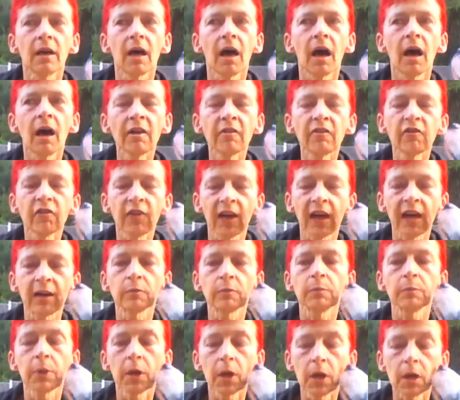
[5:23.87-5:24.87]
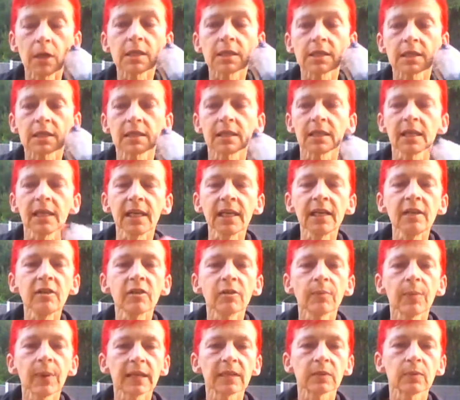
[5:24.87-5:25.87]
I found personally
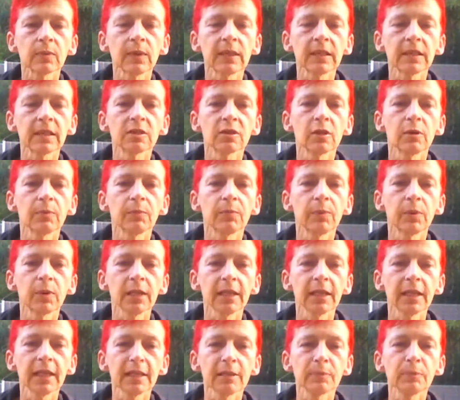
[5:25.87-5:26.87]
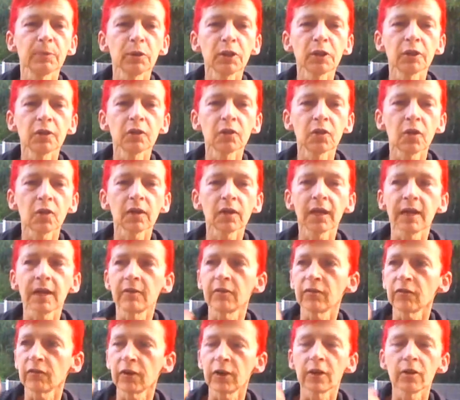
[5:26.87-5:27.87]
the best way to stop pulling is put your dog
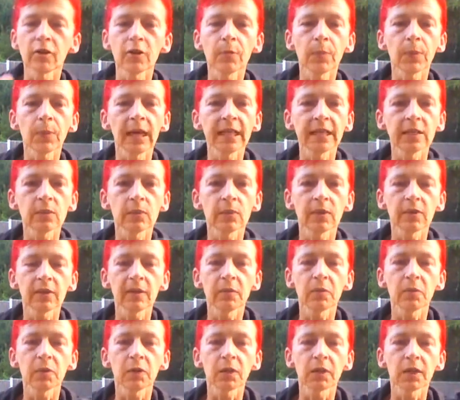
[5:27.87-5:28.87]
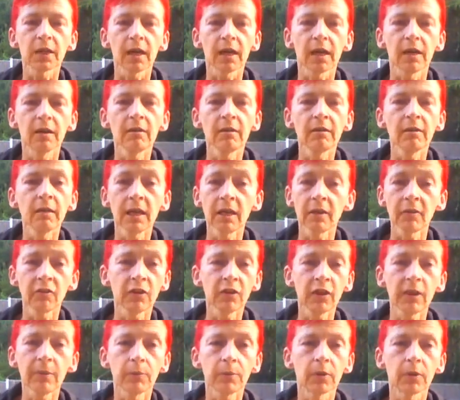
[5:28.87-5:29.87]
in front of the place where they want to go, and if
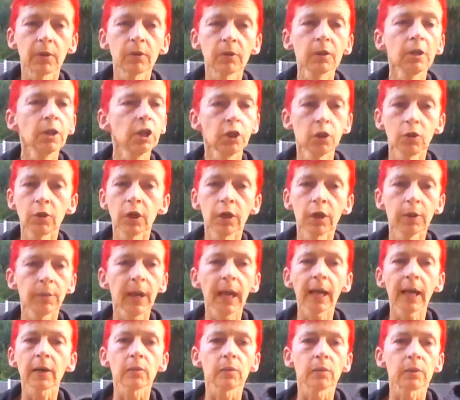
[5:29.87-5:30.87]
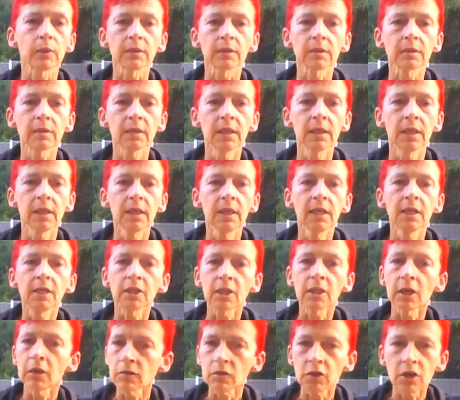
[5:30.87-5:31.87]
they pull, you go backwards.
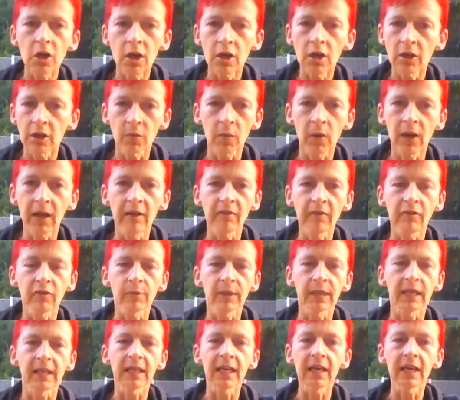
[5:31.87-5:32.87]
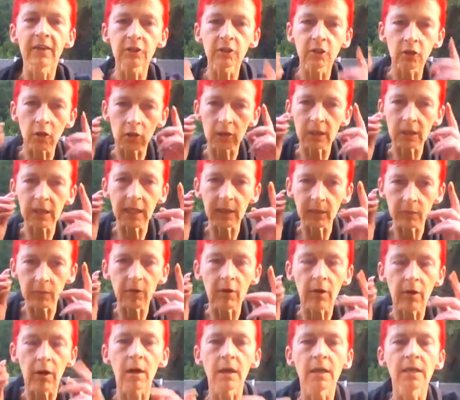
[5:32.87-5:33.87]
Don't turn away from it. Let the dog keep
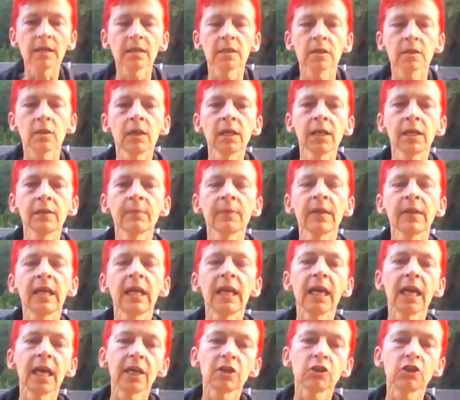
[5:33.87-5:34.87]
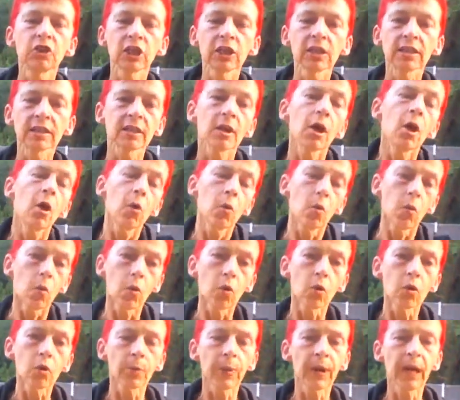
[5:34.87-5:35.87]
their eyes on it and just
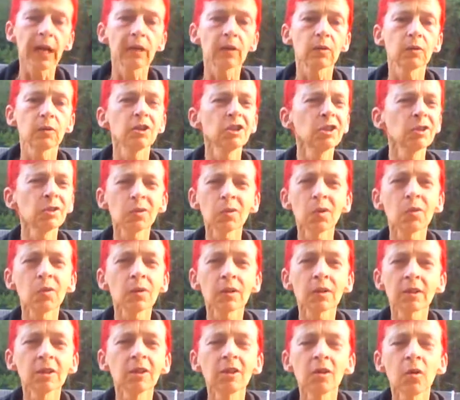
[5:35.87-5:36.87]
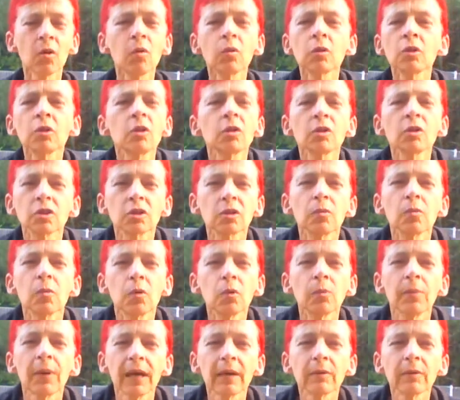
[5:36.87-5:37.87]
walk backwards. All dogs can
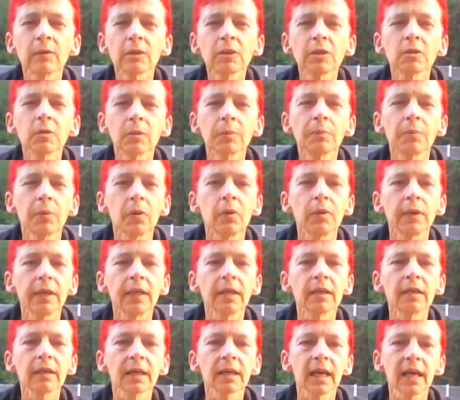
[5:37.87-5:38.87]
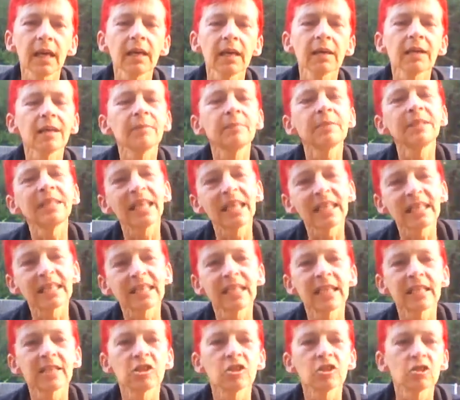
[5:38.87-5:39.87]
walk backwards to a point, okay? I mean, yes,
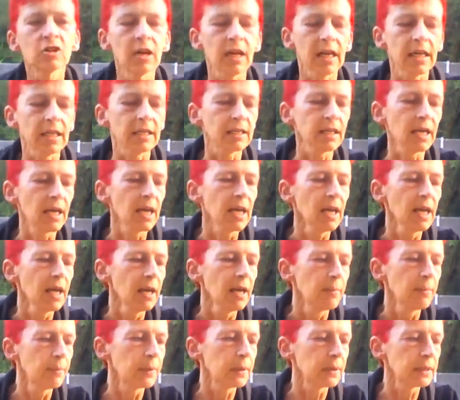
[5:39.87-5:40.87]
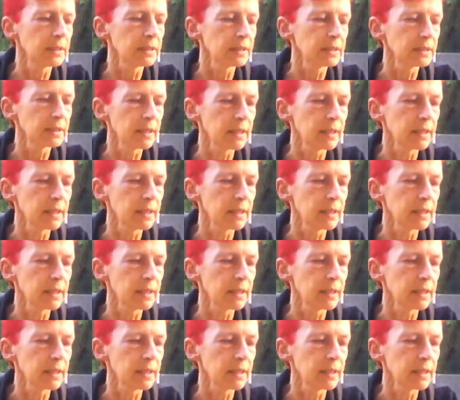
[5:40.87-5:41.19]
Zed's trained, but